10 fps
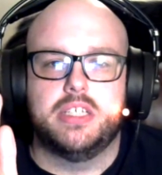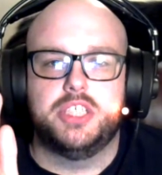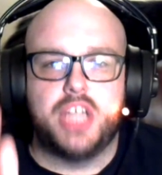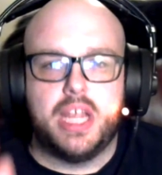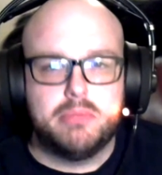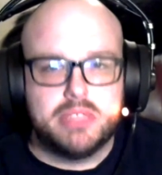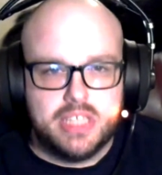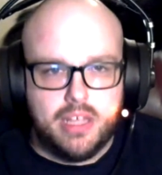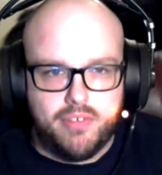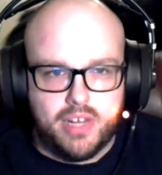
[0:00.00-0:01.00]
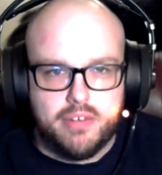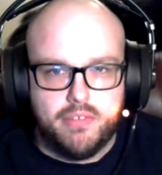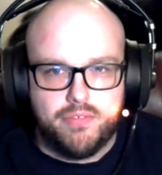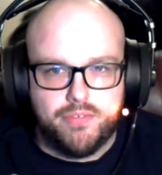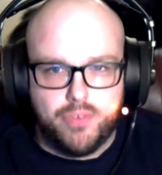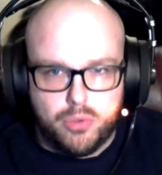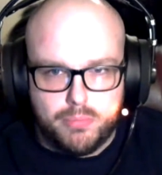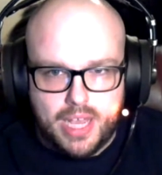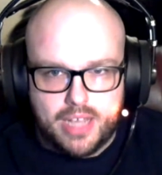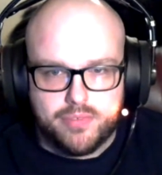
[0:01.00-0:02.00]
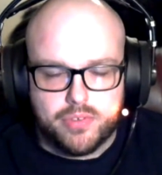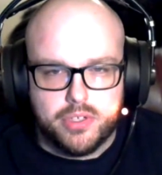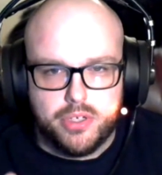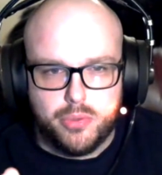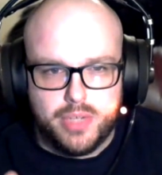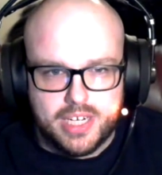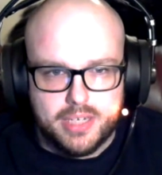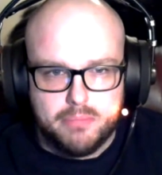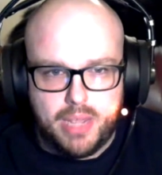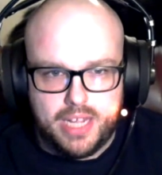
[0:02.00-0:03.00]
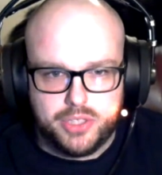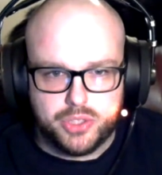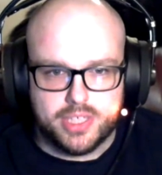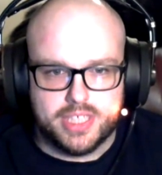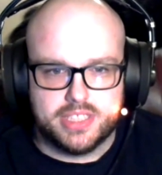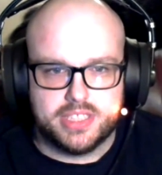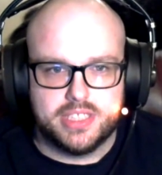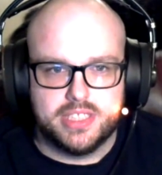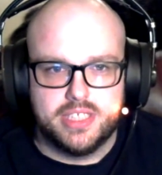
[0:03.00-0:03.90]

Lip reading: James Devlin, fullback for the New England Patriots,